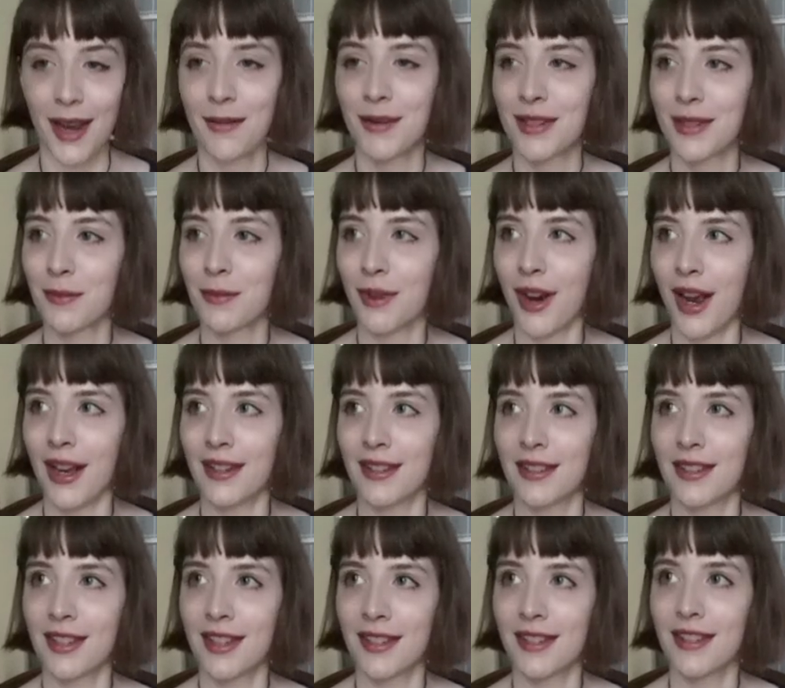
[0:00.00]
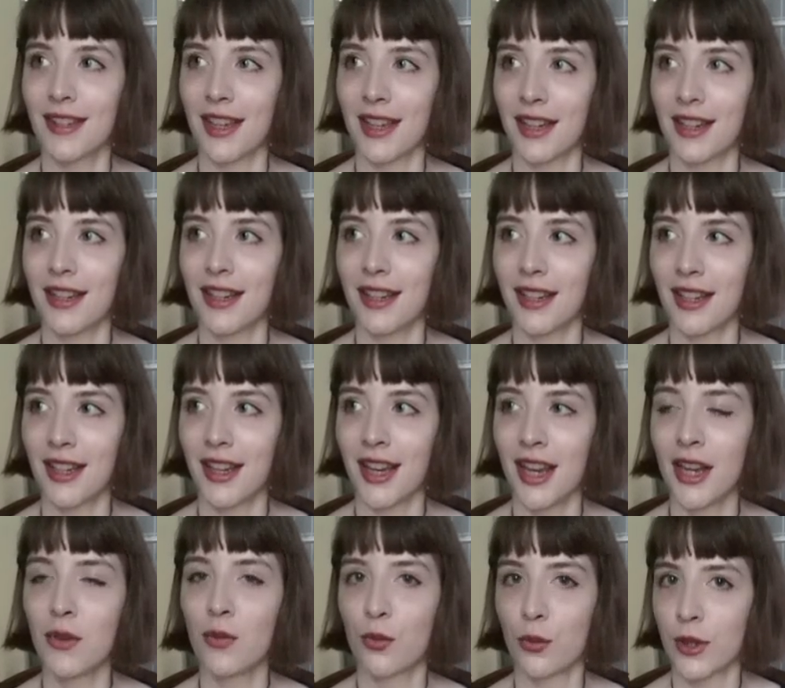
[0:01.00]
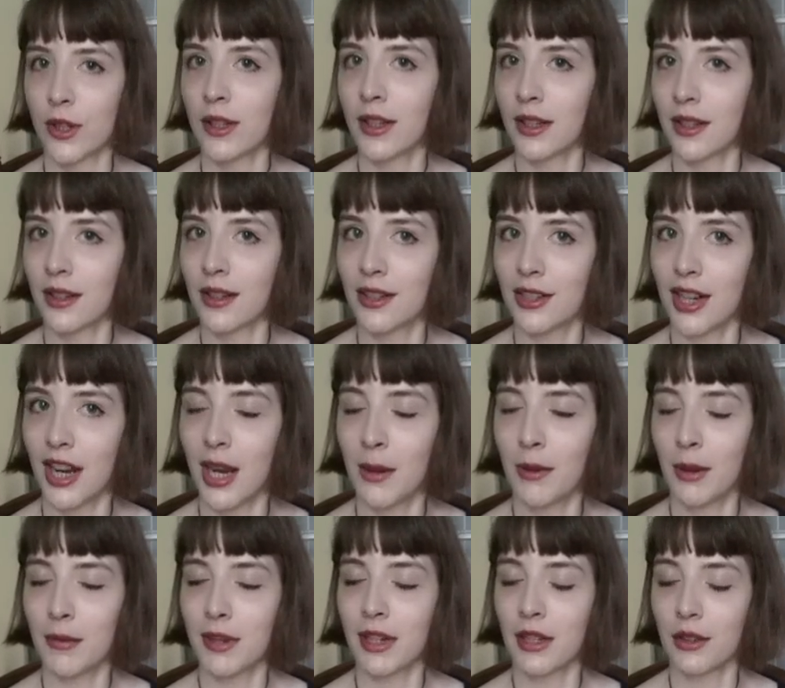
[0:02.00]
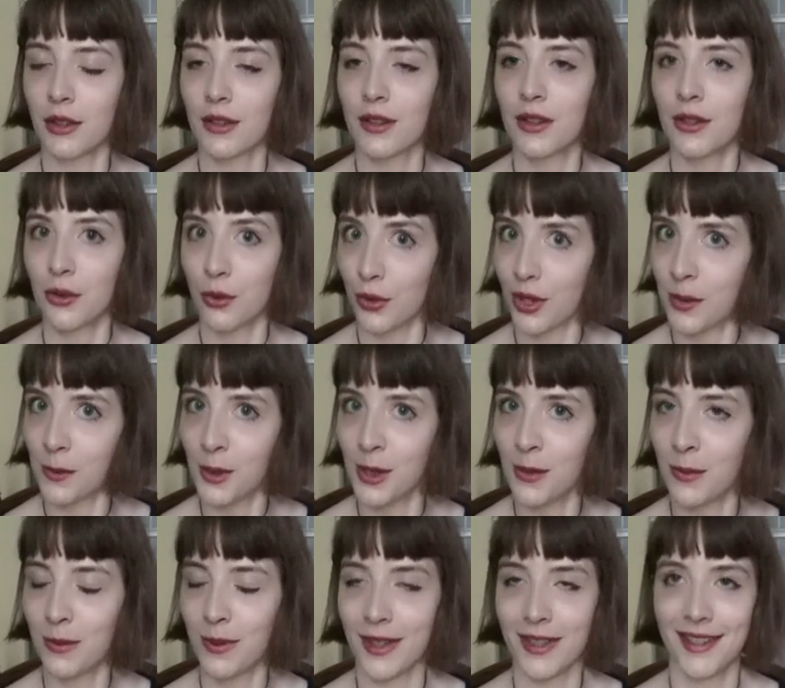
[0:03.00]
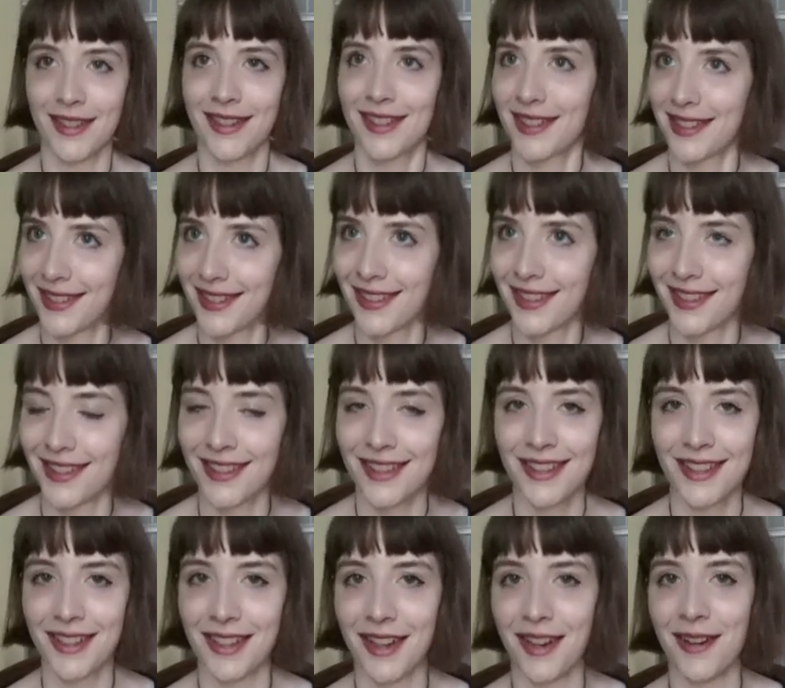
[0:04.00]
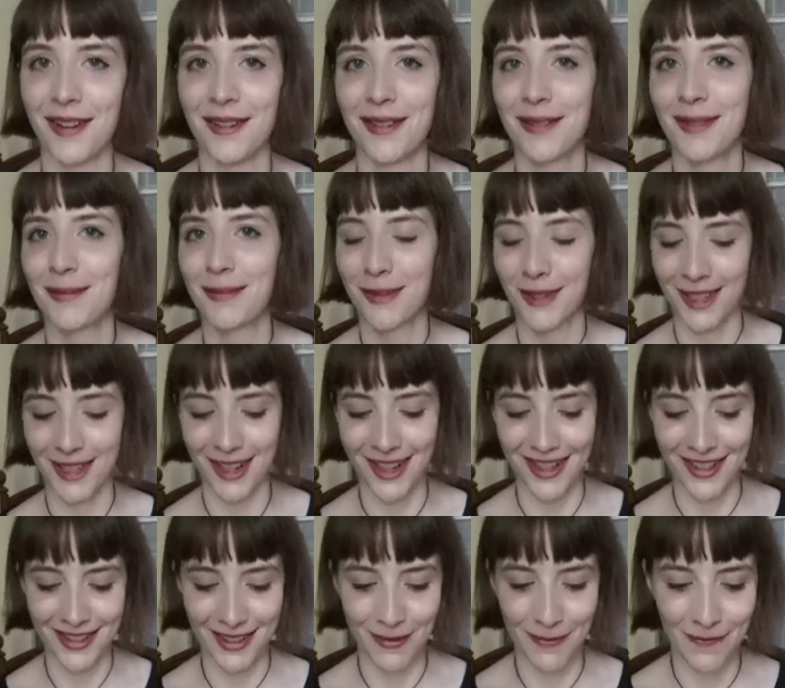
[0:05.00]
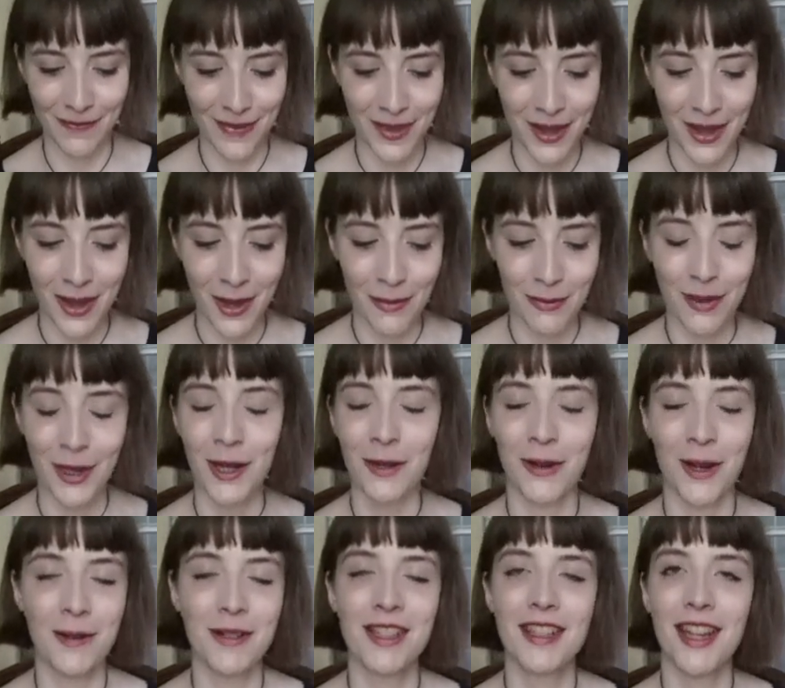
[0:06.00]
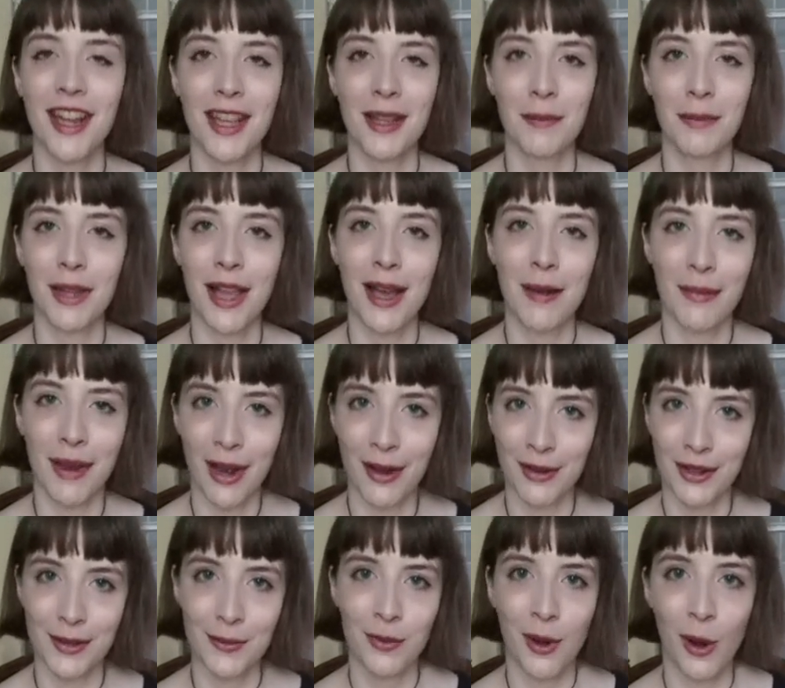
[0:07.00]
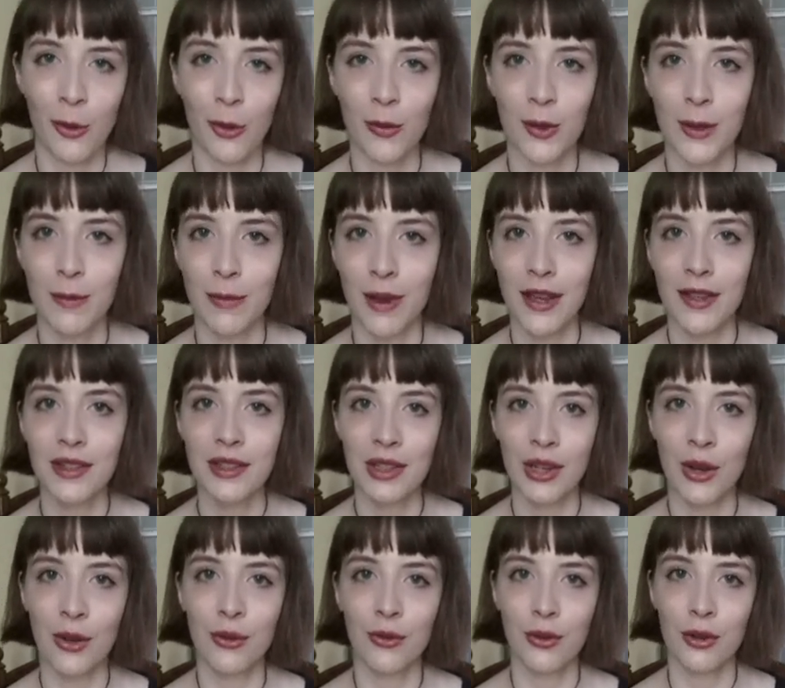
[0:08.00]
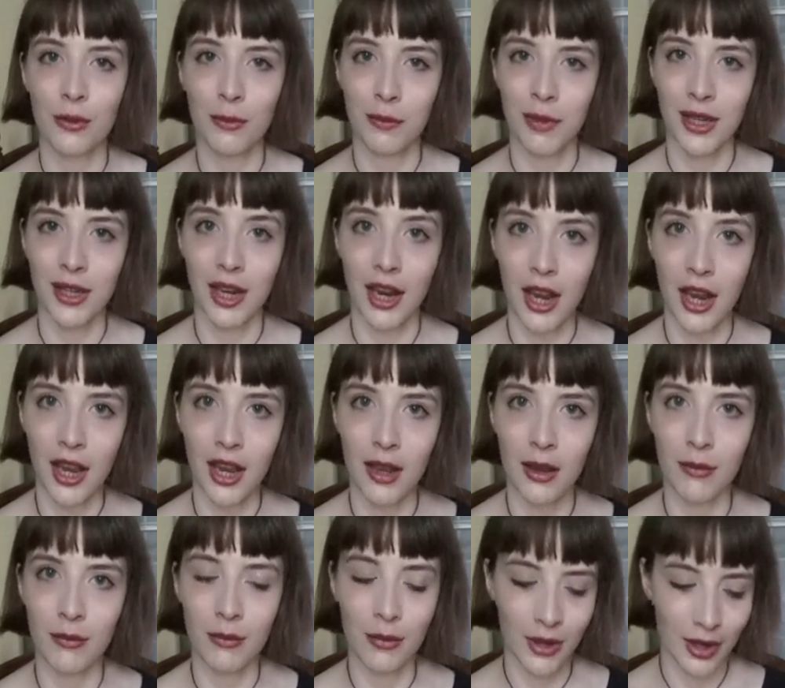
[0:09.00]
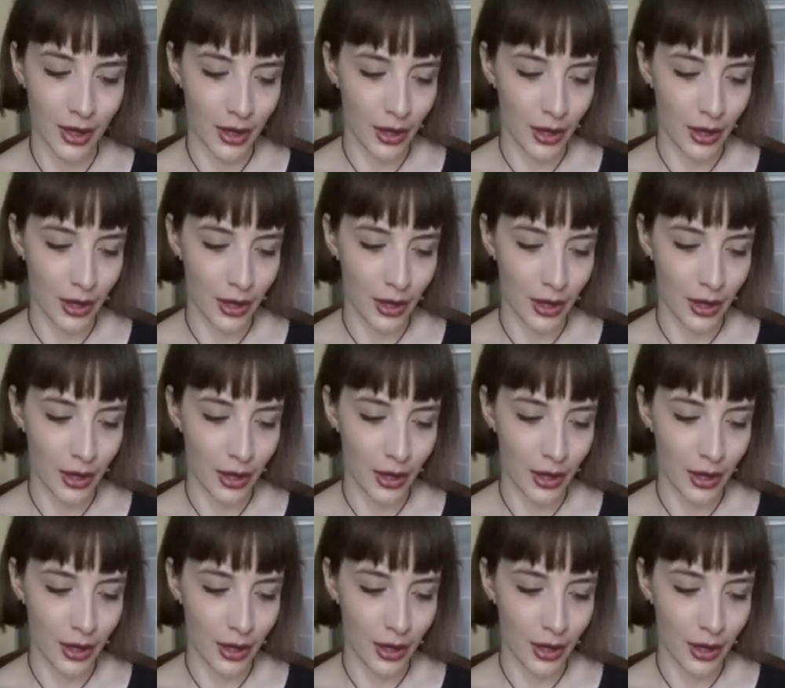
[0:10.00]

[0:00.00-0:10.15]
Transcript: I was surprised. It's like in really good shape. I mean, it looks creepy, but you know, pretty awesome. But anyway, today the Platte Mound is probably best known for the Big M,